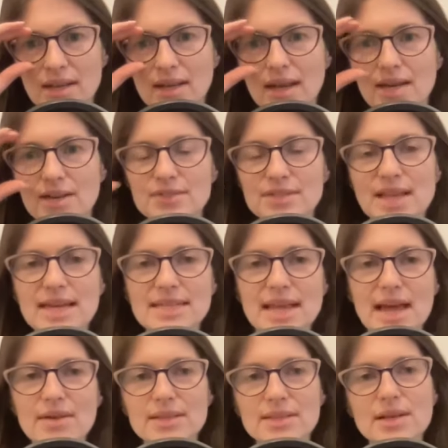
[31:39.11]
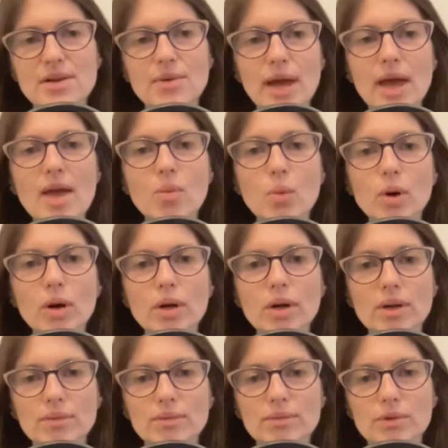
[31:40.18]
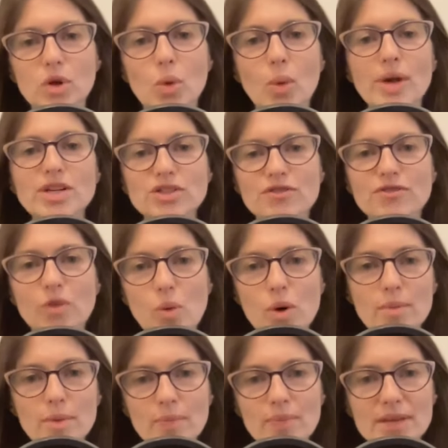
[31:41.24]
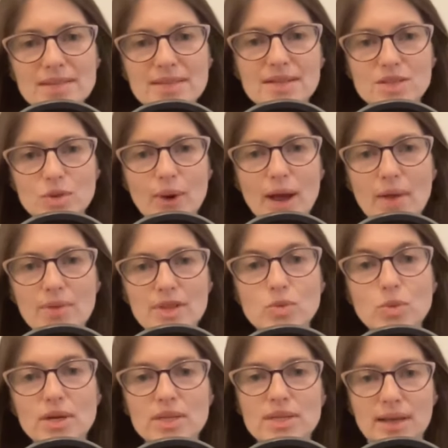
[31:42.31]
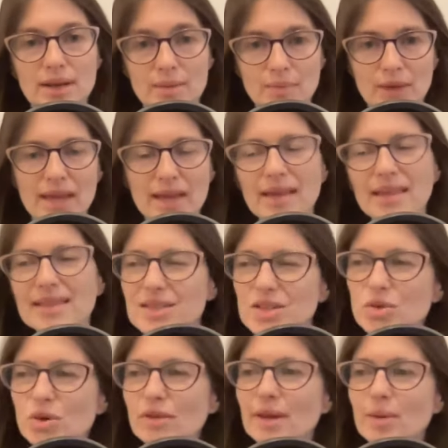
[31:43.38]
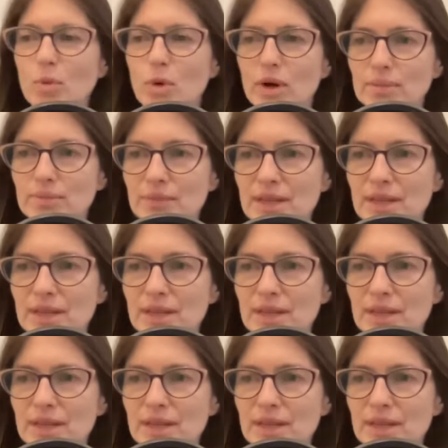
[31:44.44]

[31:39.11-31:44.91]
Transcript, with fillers: kind of sat down and said okay we're going to form a business around this, what is it going to be? And this is sort of like more